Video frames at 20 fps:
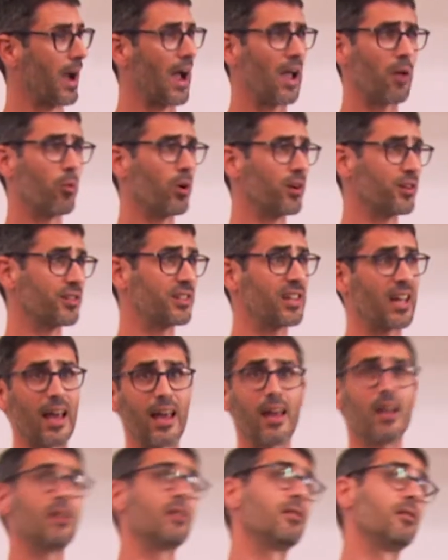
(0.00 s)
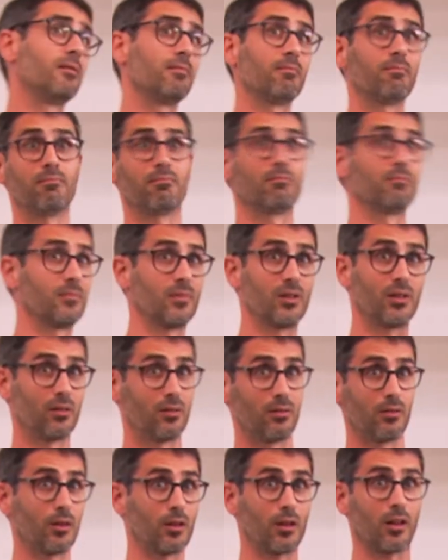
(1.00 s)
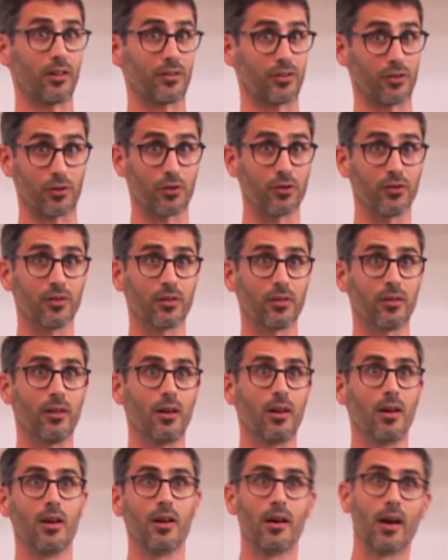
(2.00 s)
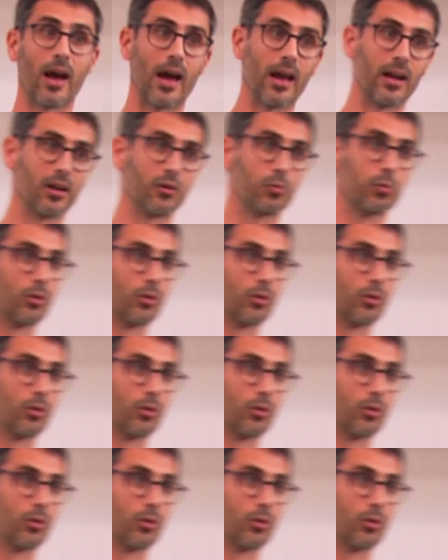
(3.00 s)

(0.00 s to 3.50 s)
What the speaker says: I want k clusters. And it